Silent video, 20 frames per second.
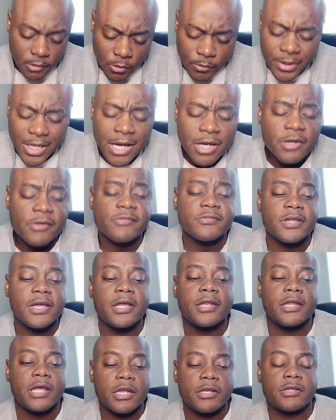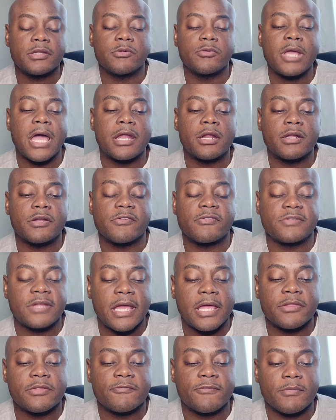We got to understand that. You got to
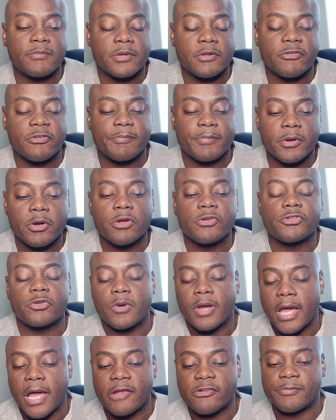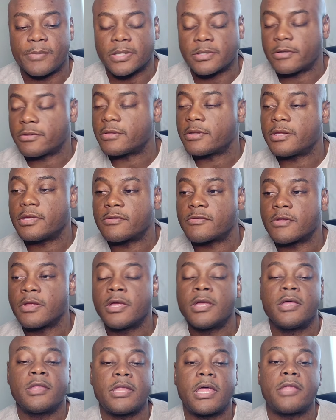understand from the spiritual aspect of
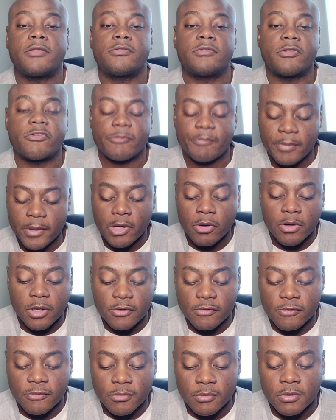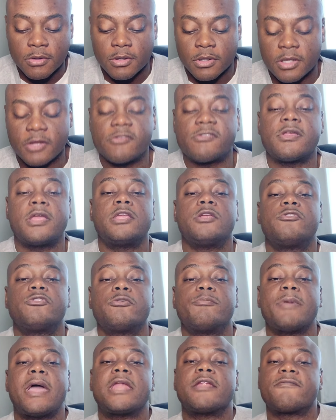things that the spirits continue
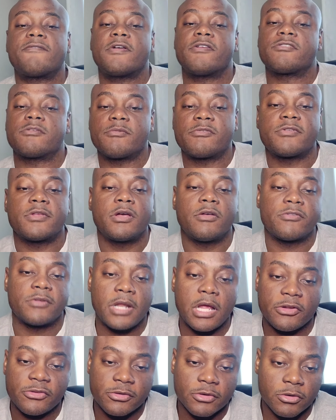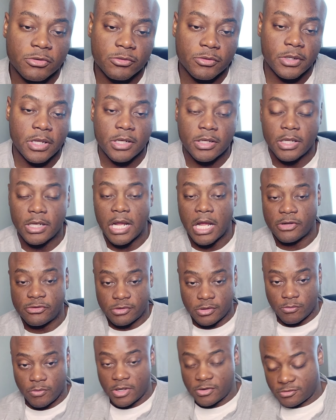to manifest themselves in our children and in our
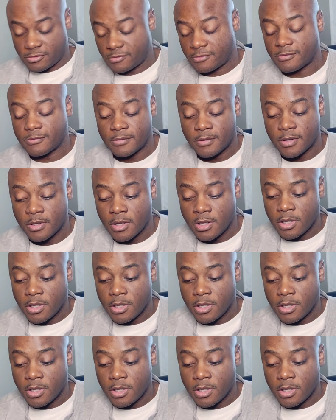generations.